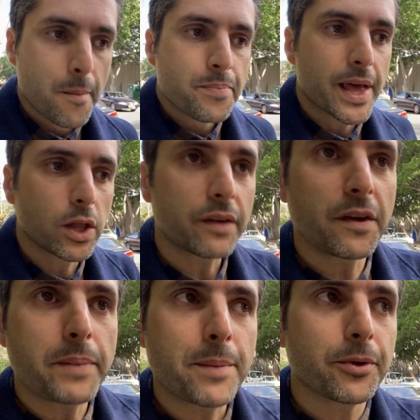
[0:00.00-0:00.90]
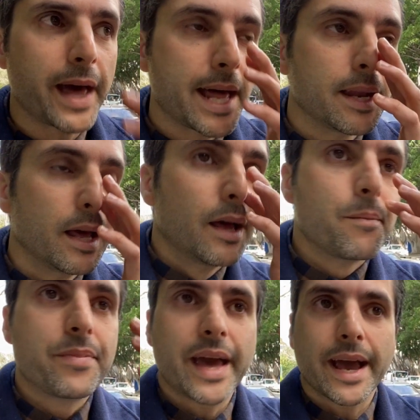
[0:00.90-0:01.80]
They're looking for people that
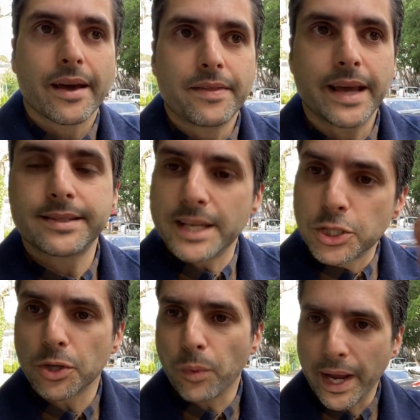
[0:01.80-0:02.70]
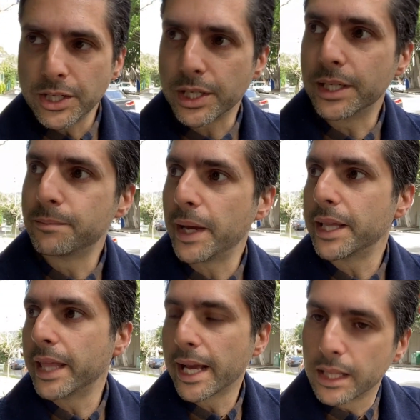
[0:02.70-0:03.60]
their situation, be it
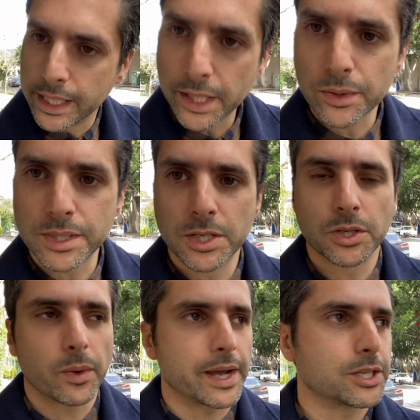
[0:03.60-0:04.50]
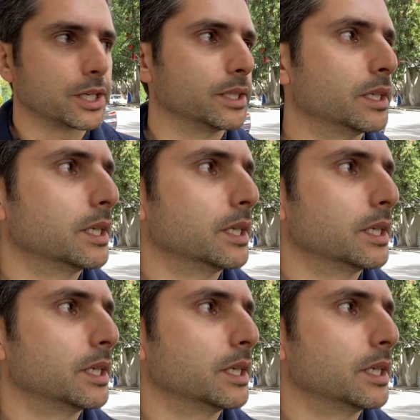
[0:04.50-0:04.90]
their clinical situation,